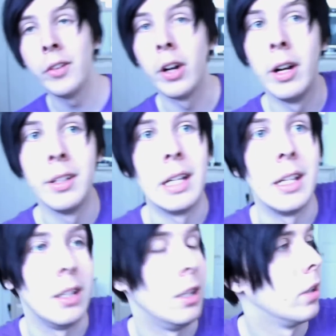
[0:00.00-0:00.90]
even going to
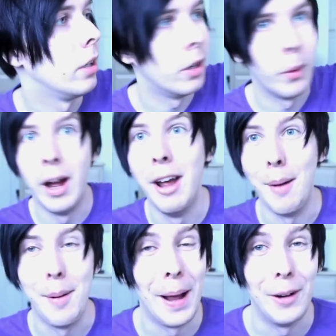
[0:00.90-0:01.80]
Disney, so I don't know why my
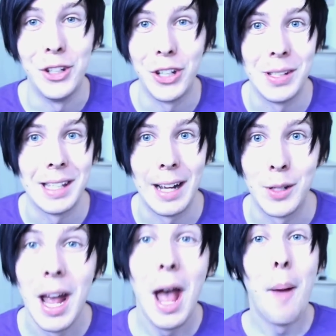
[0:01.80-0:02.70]
parents chose this house.
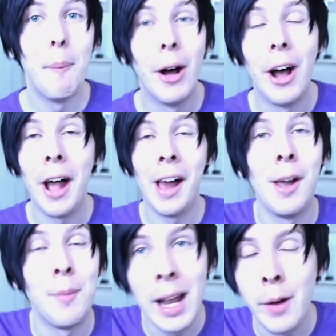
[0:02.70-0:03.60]
But
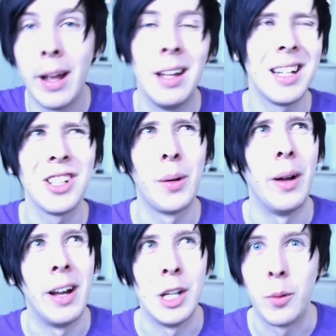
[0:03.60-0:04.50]
anyway, it's actually
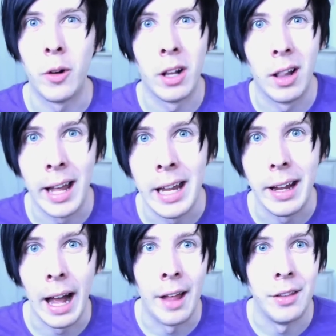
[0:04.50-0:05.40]
quite nice. We're in a
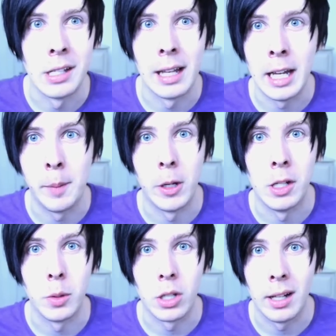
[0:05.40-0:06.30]
lake and there's lake
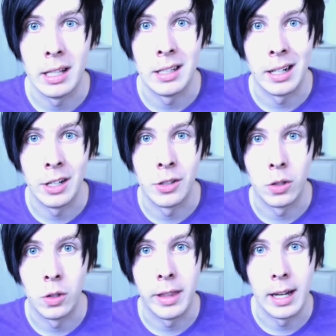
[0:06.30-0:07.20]
birds, which are like these
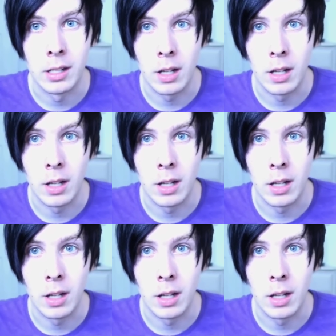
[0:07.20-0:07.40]
dinosaur things,